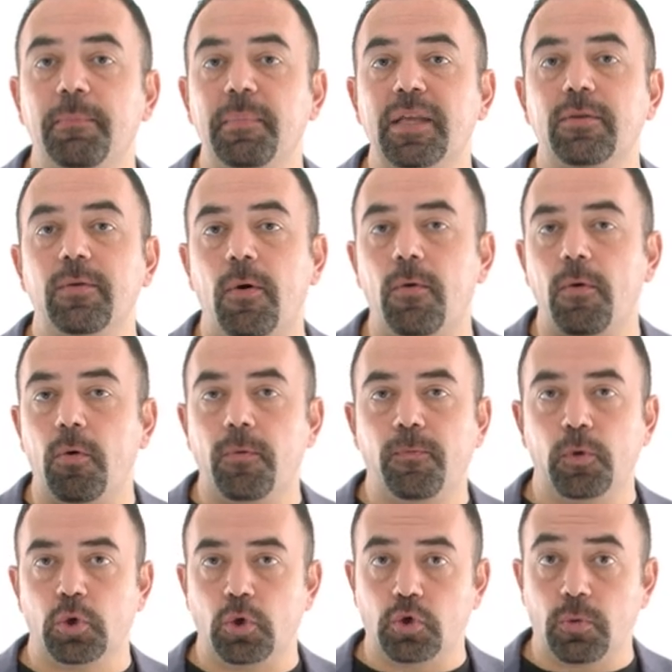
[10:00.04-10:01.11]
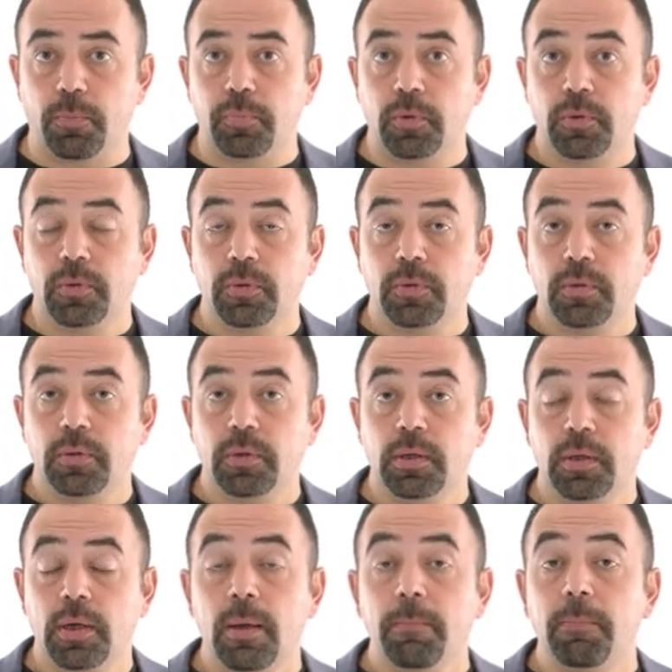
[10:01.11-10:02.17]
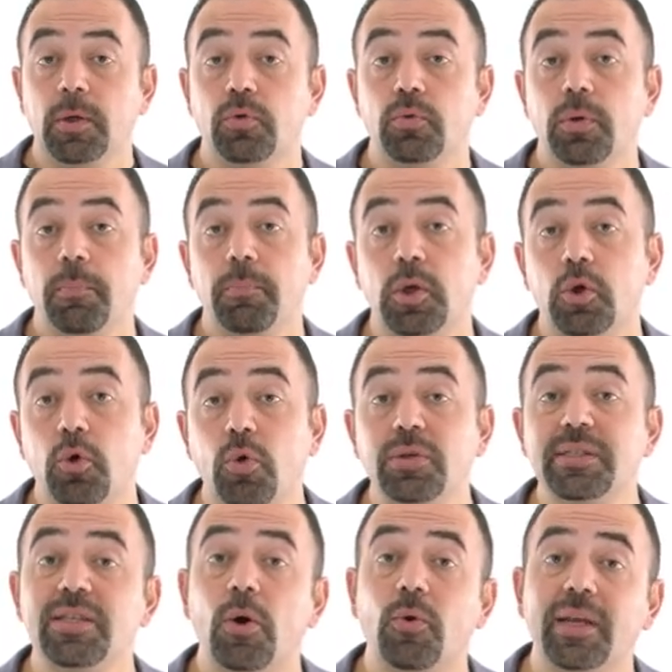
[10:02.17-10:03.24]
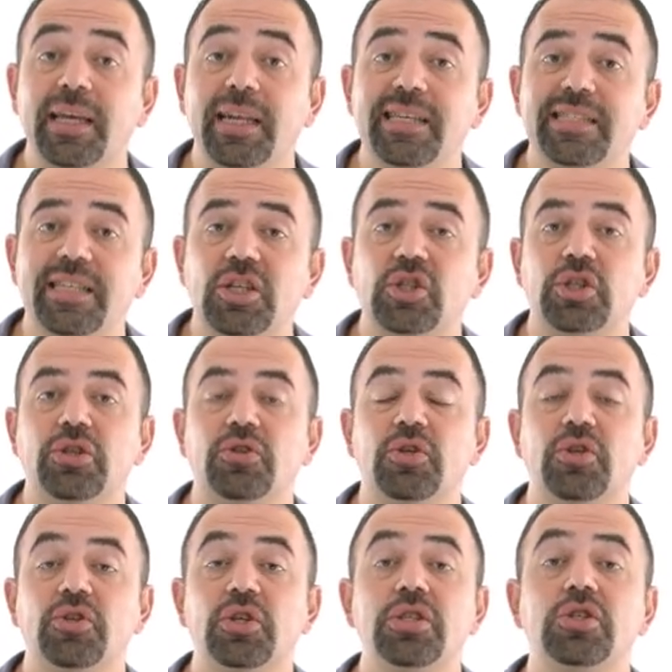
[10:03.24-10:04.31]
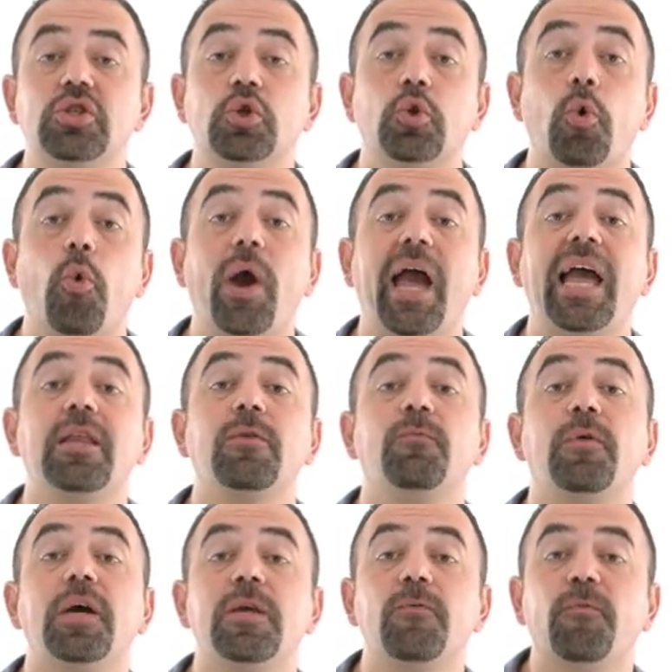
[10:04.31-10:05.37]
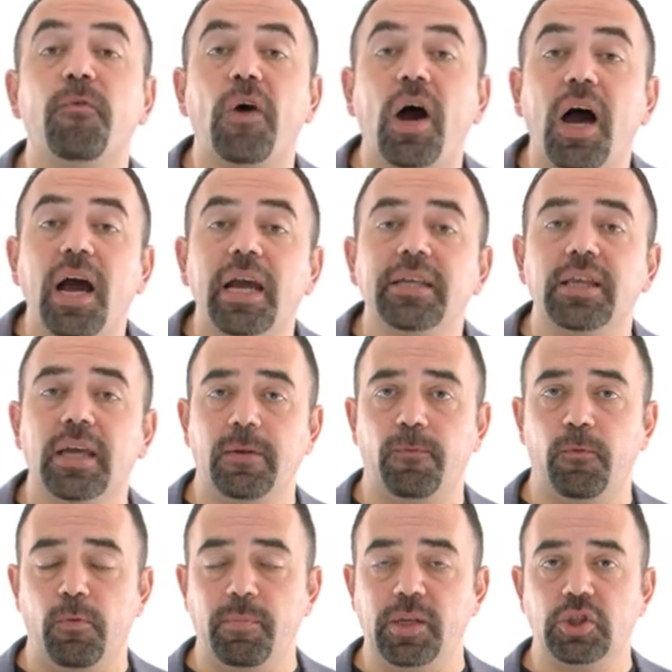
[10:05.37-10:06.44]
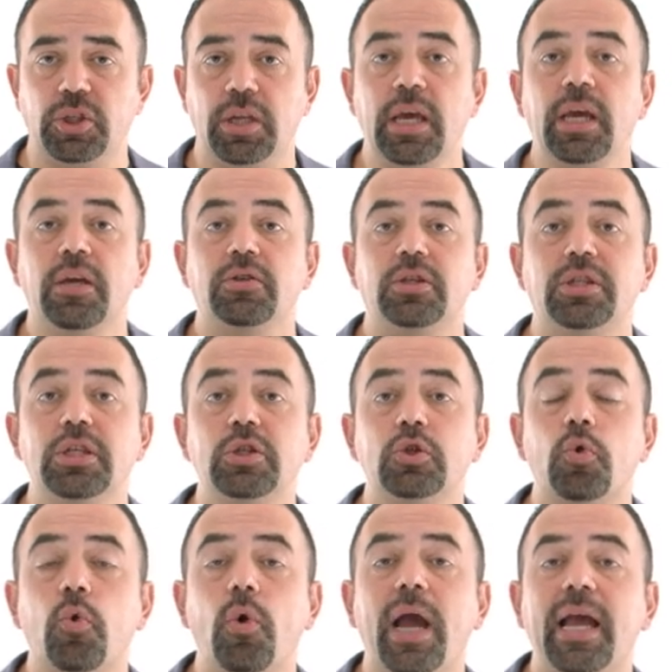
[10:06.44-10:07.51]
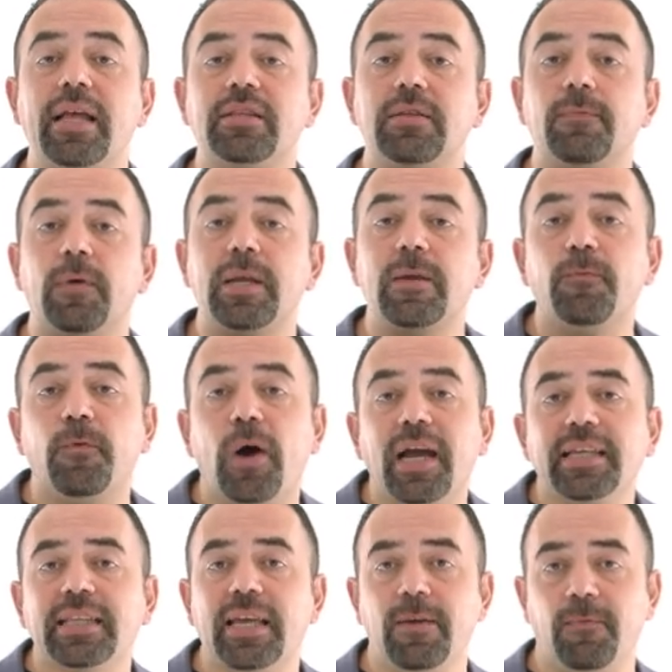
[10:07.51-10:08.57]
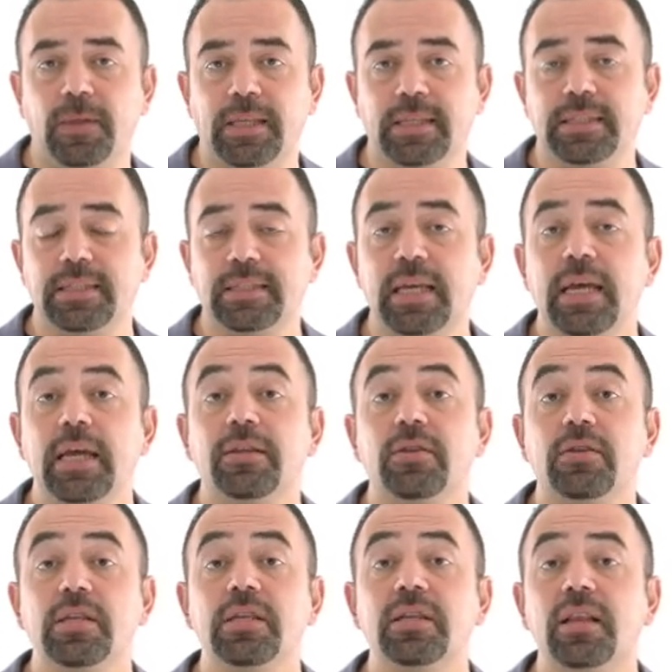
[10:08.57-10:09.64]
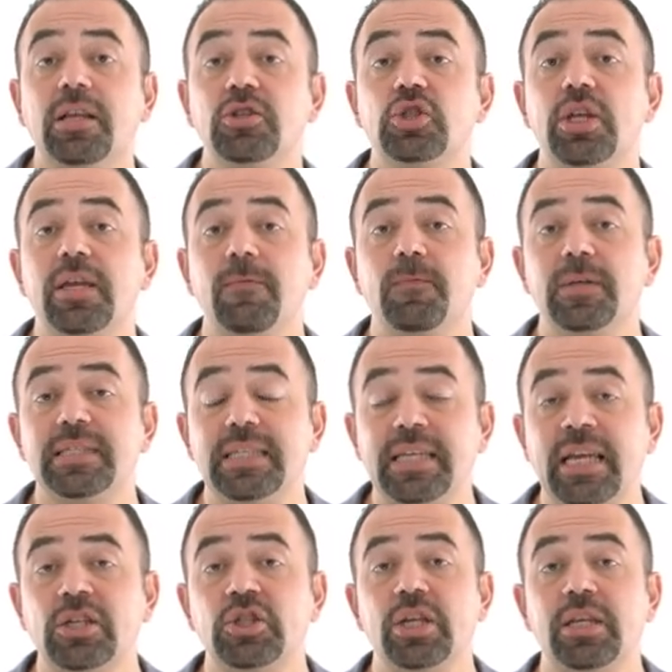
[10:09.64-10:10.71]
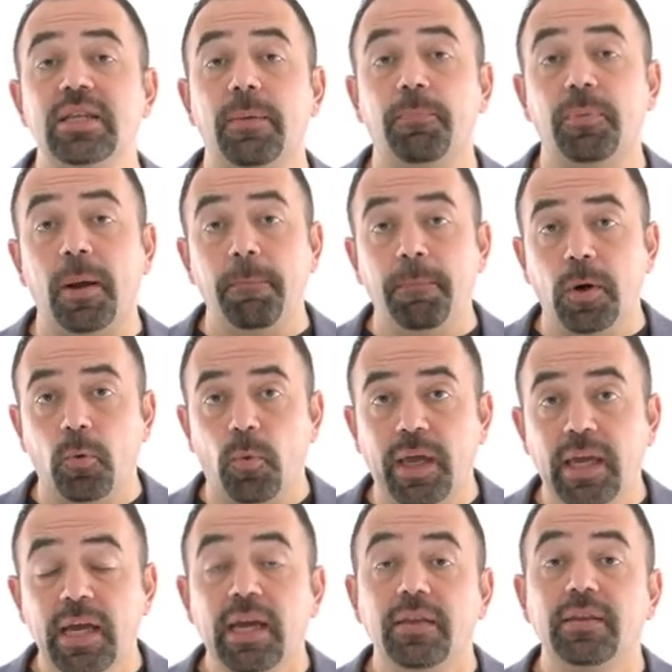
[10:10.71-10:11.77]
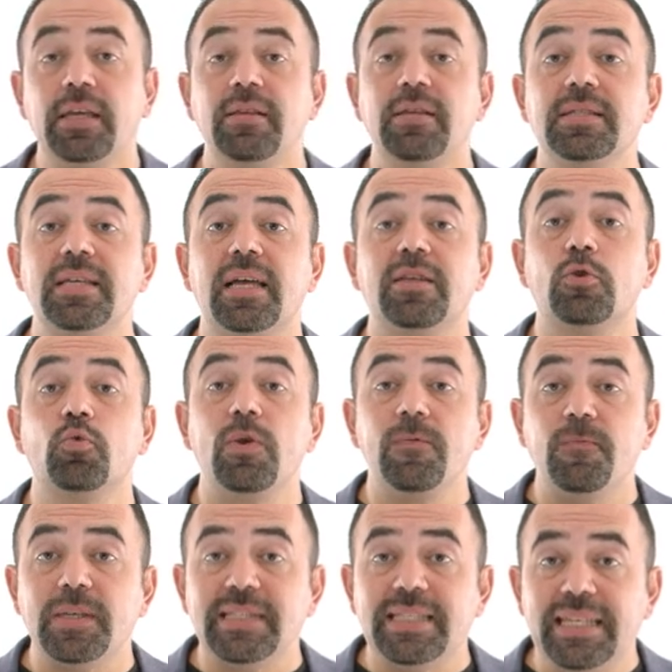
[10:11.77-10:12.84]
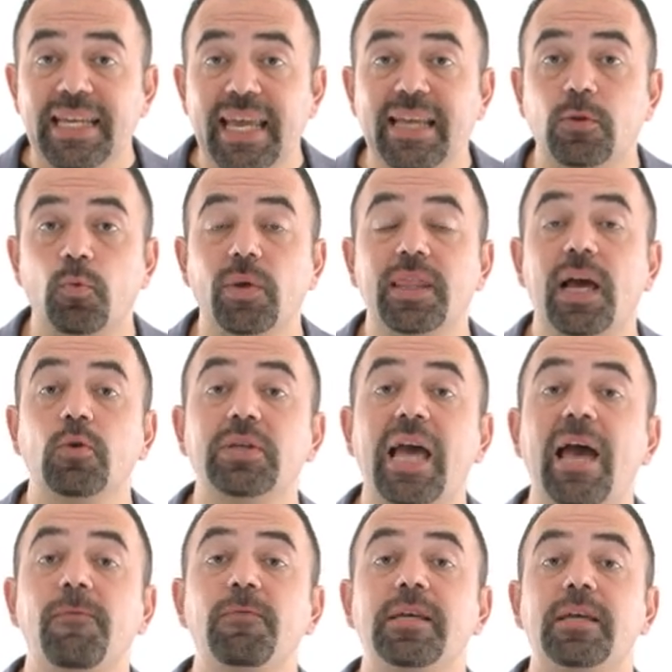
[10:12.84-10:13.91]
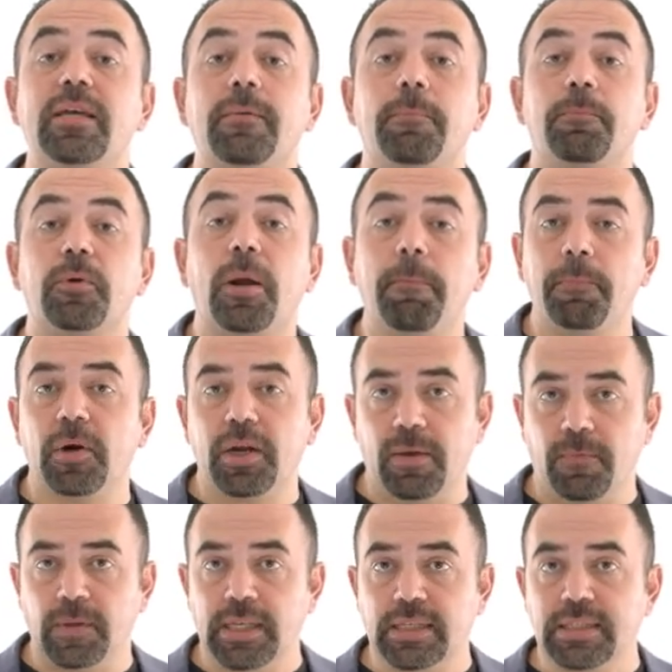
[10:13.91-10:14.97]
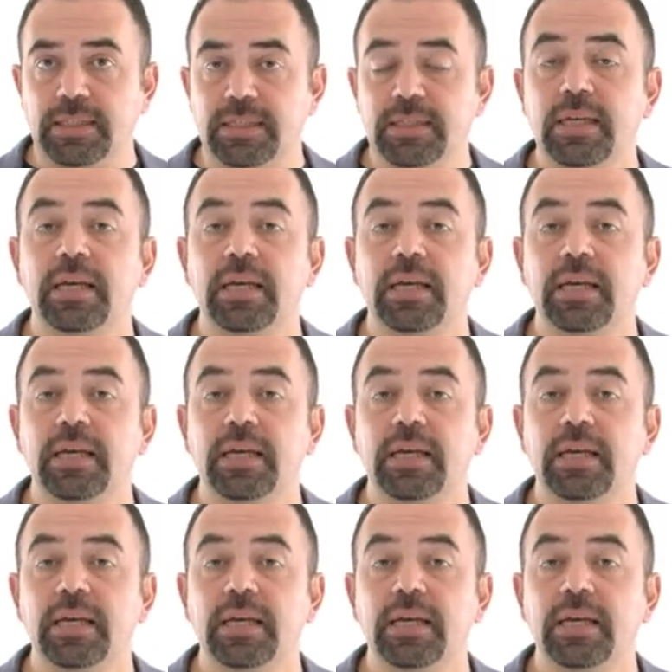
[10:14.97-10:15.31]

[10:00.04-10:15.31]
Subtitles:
made on Photoshop. But because the organization didn't go and verify the information, didn't go and verify the evidence, they didn't launch the investigation in the proper way, they decided to investigate without having proper evidence.